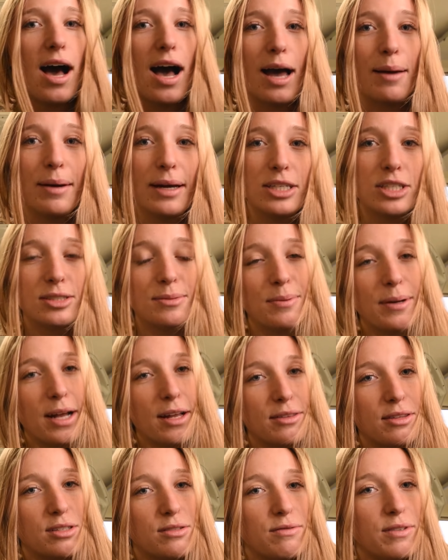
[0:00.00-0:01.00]
I might just put
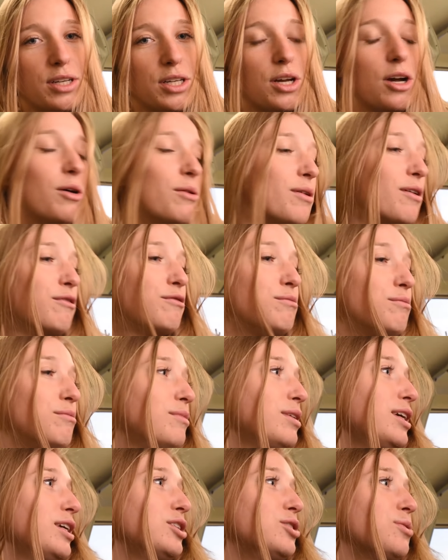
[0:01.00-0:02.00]
out this video of
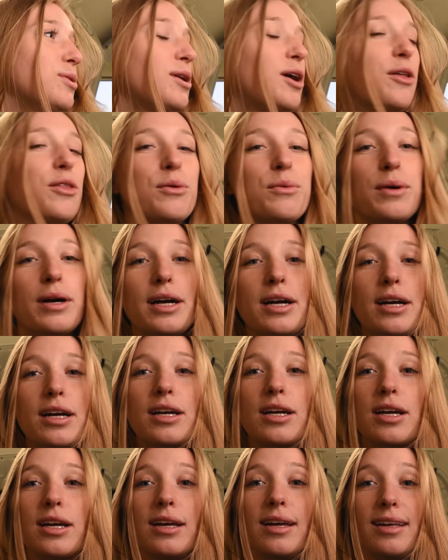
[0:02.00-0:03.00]
me doing all the
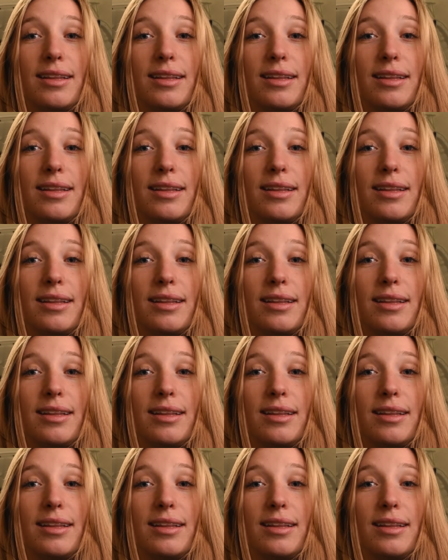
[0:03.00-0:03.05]
work